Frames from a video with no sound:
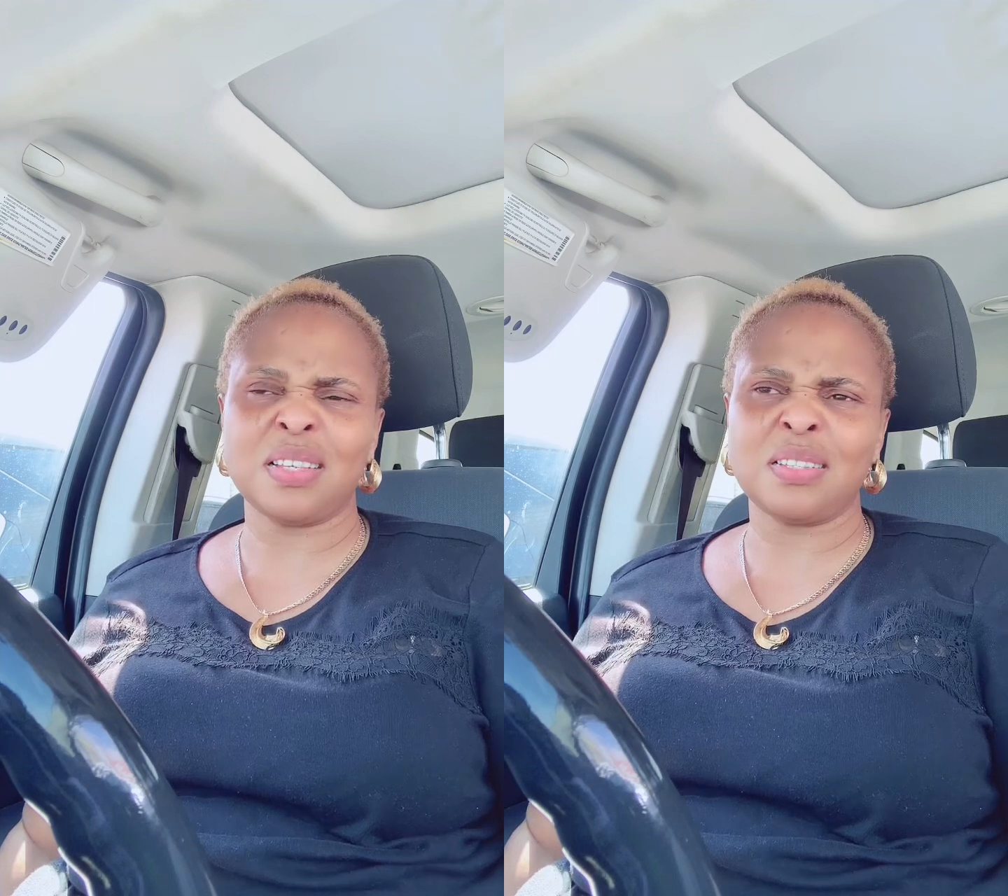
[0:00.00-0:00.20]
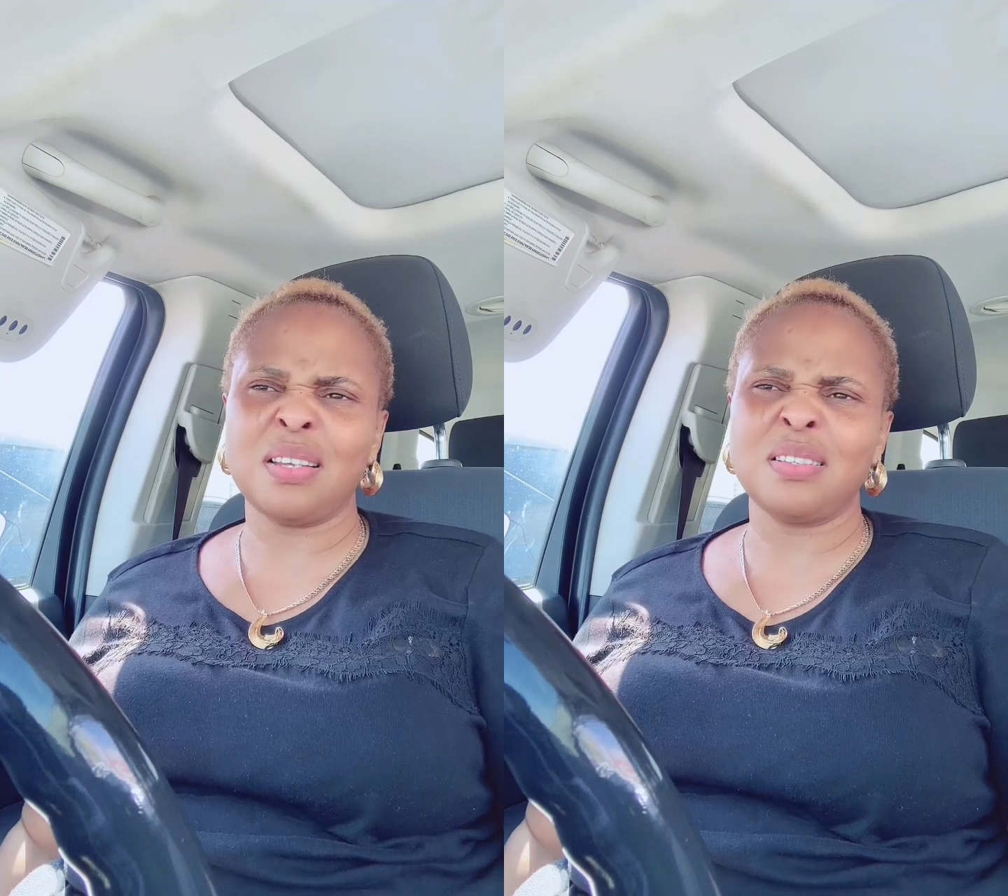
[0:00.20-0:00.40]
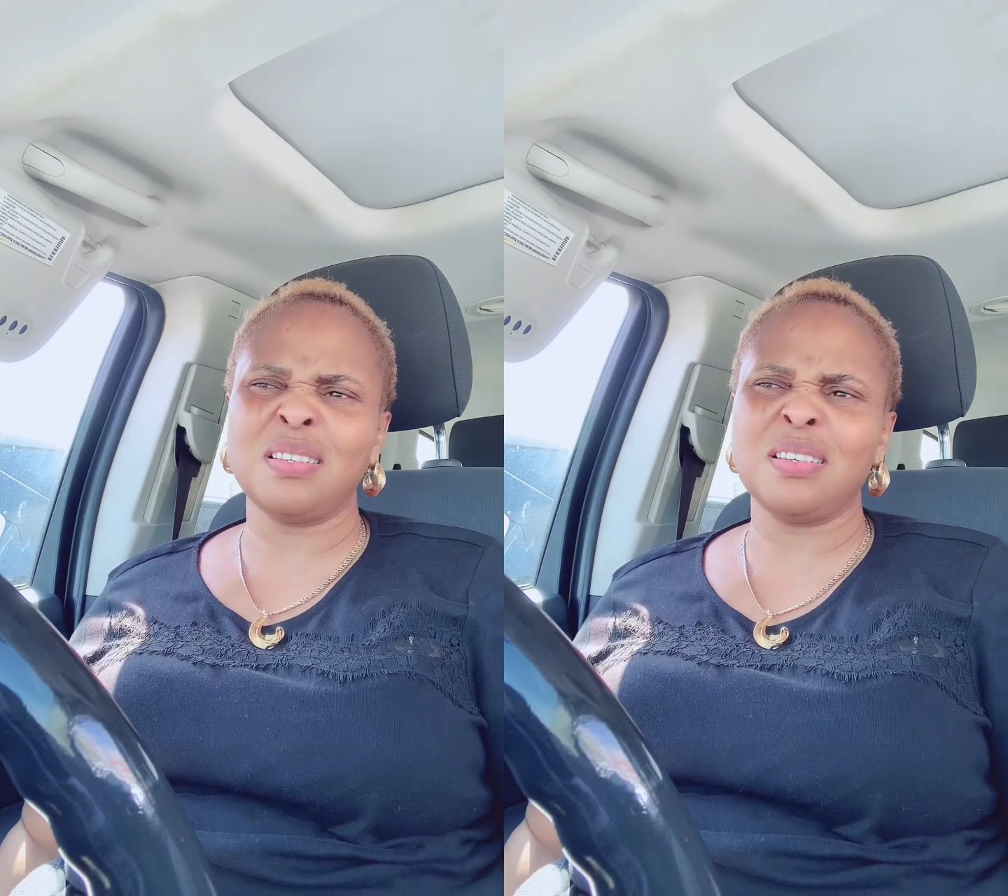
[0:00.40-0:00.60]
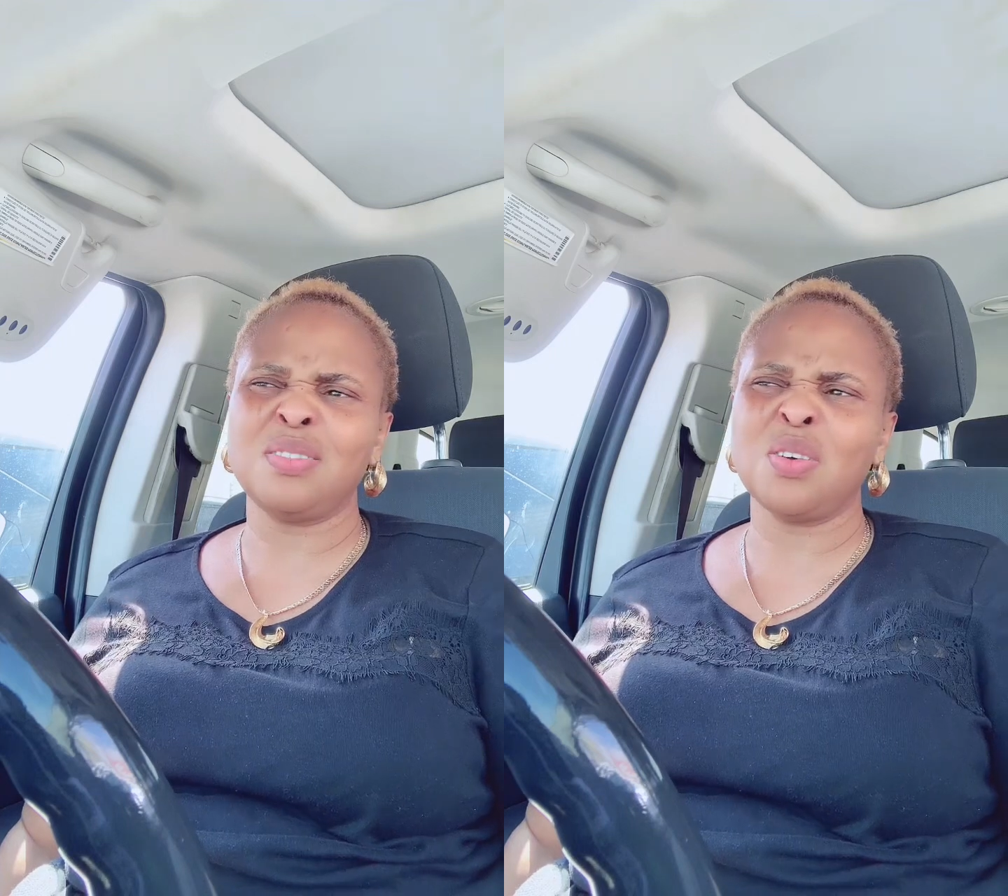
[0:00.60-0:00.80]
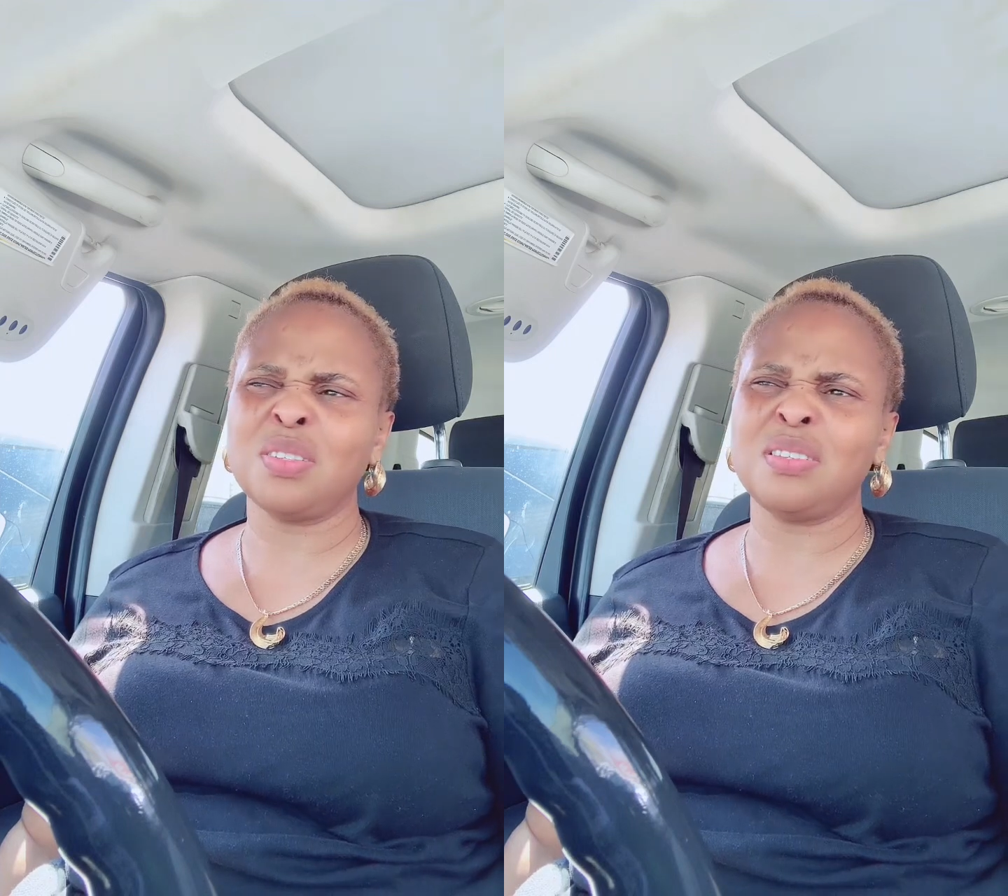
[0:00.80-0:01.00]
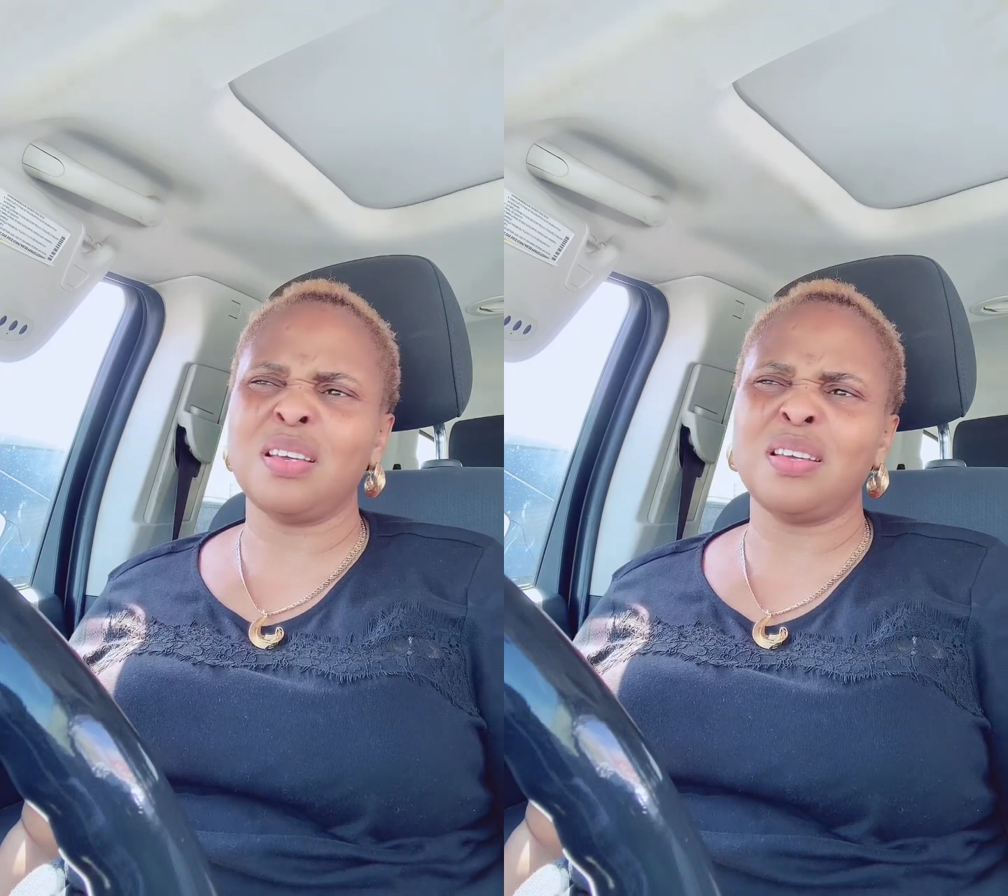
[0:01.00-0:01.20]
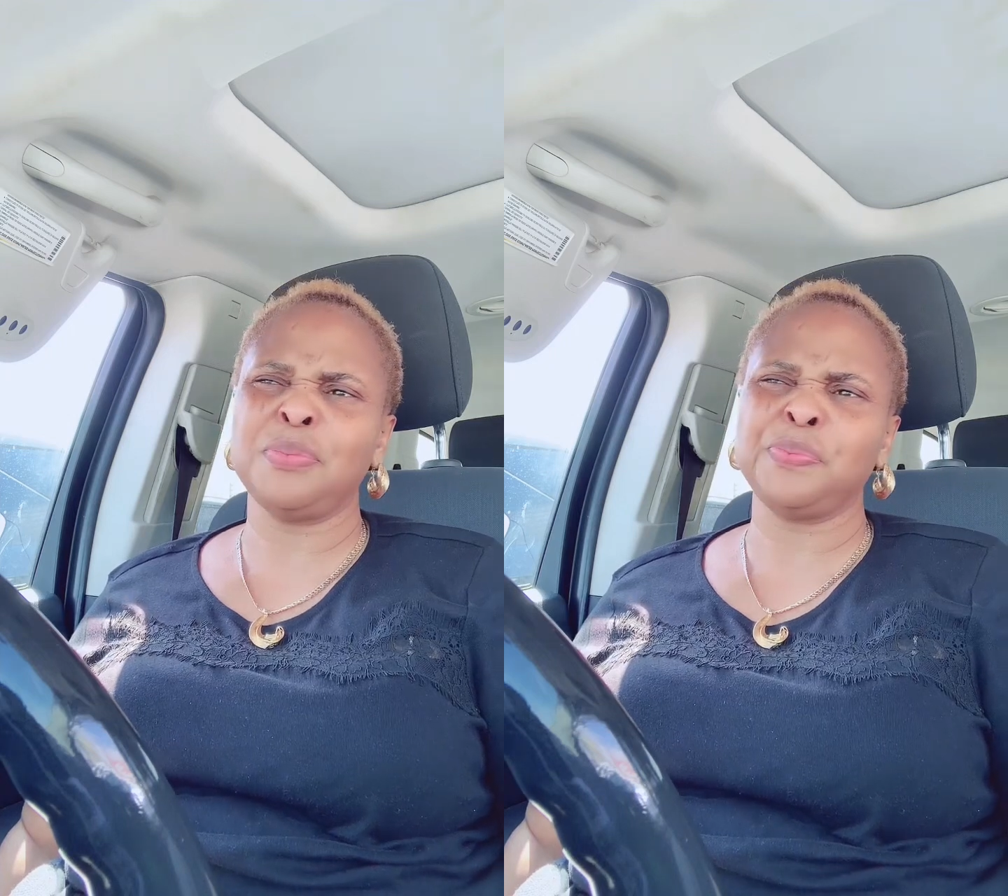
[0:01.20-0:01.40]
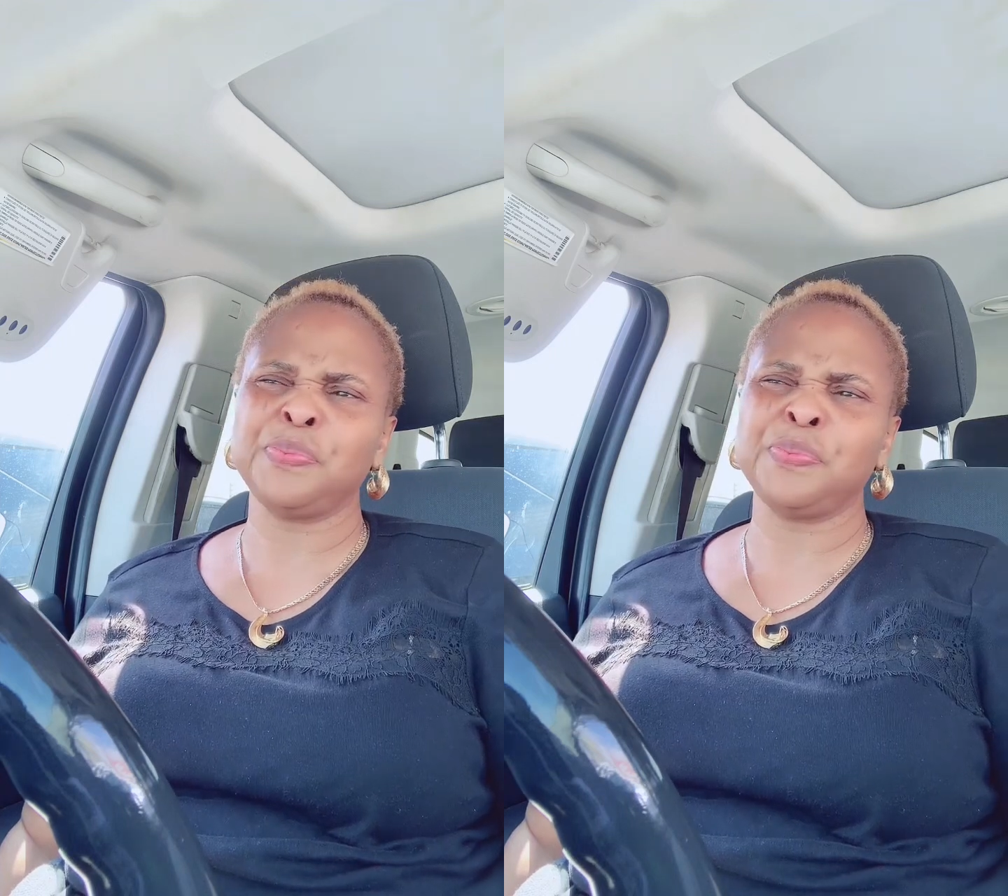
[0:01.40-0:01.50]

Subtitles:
Say the thing just they